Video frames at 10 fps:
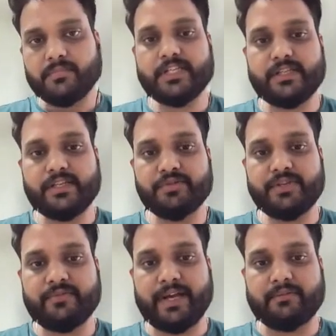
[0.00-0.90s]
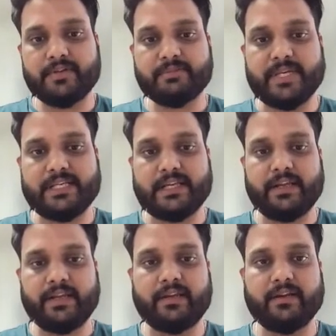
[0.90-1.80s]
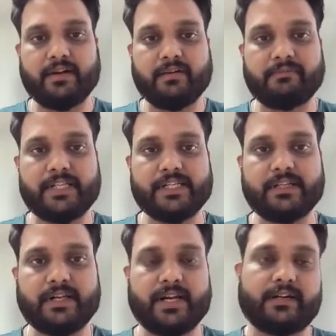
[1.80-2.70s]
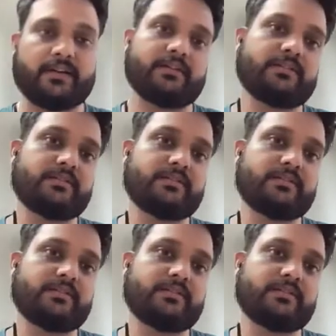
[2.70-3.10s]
this use effect was basically fetching the data.